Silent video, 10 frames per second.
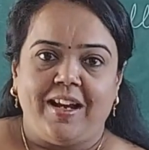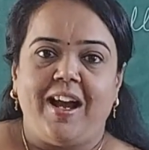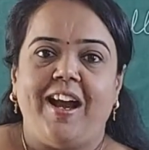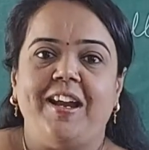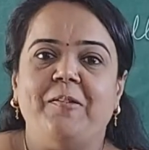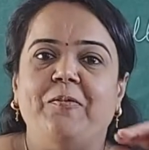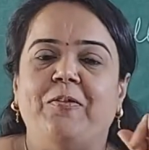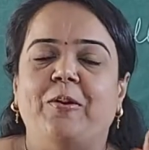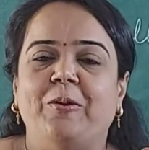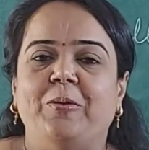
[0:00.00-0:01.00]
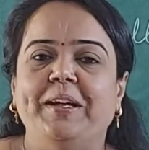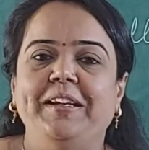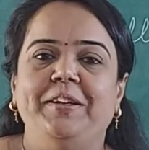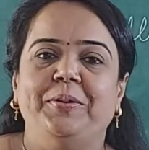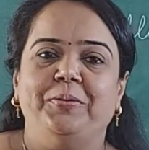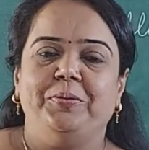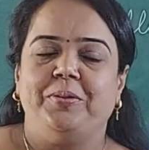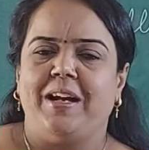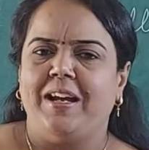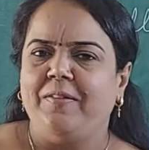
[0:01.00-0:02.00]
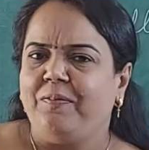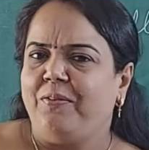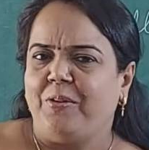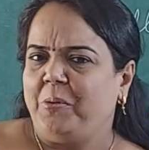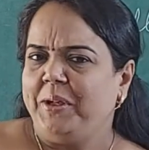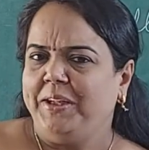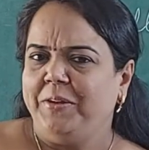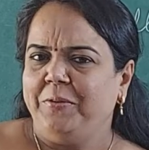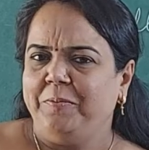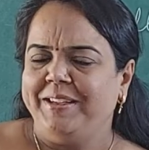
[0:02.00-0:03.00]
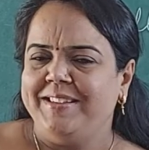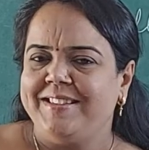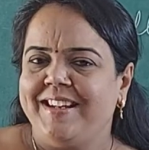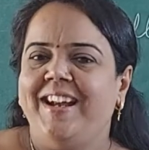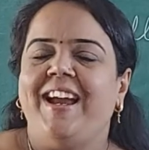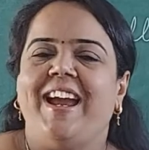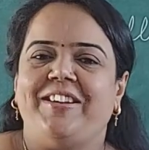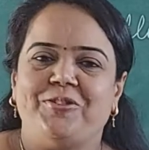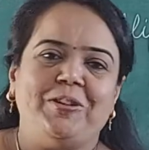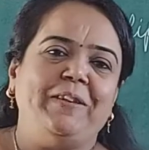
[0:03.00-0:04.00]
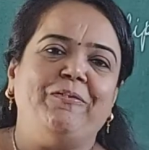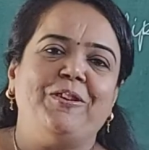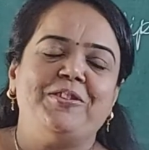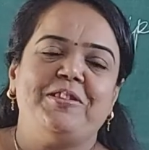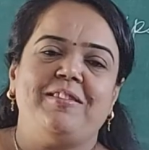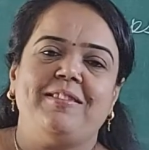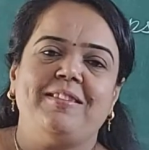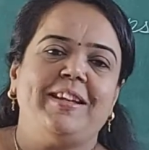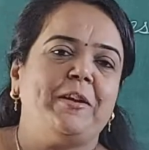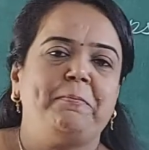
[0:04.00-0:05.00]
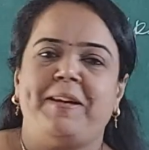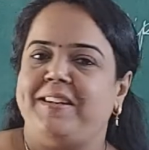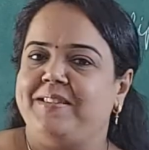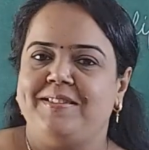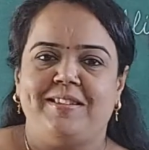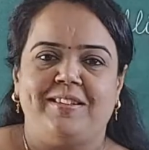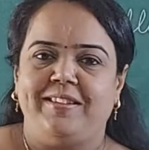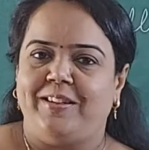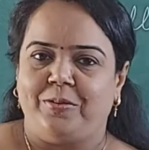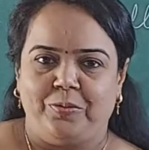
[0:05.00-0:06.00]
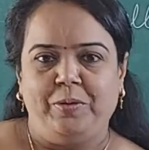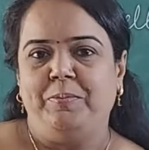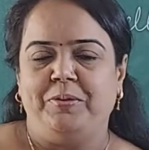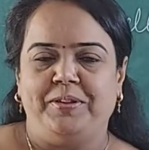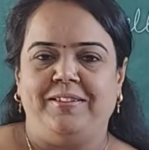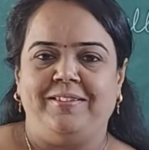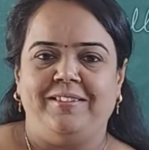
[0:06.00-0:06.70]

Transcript: I am following you. I am following you means actually for children their parents are their role model.